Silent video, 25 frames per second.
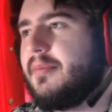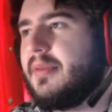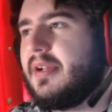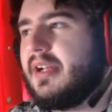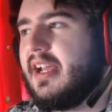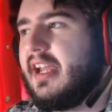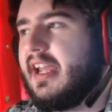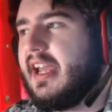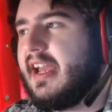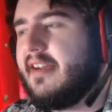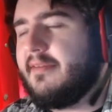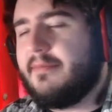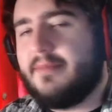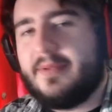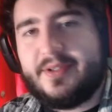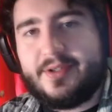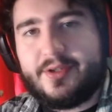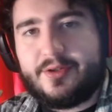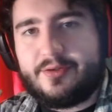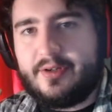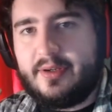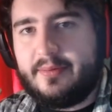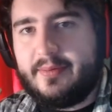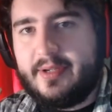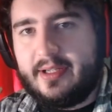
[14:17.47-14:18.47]
but I have been
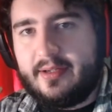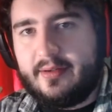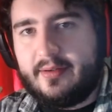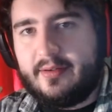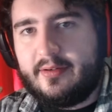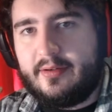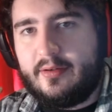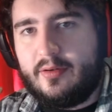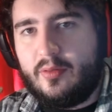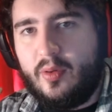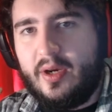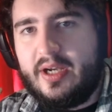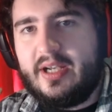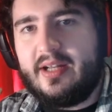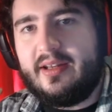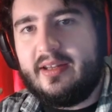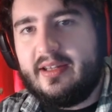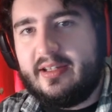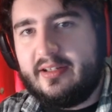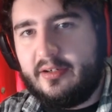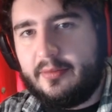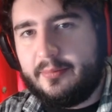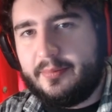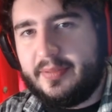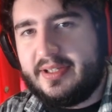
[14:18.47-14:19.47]
streaming quite a
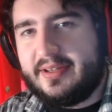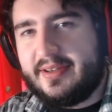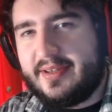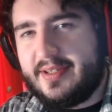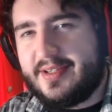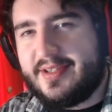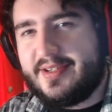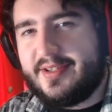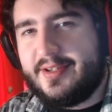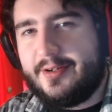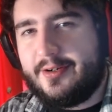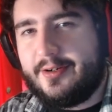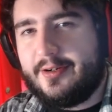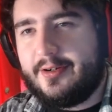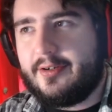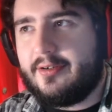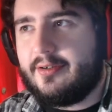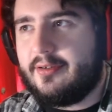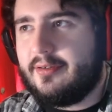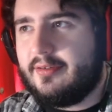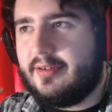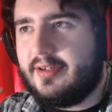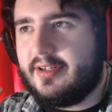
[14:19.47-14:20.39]
little bit this year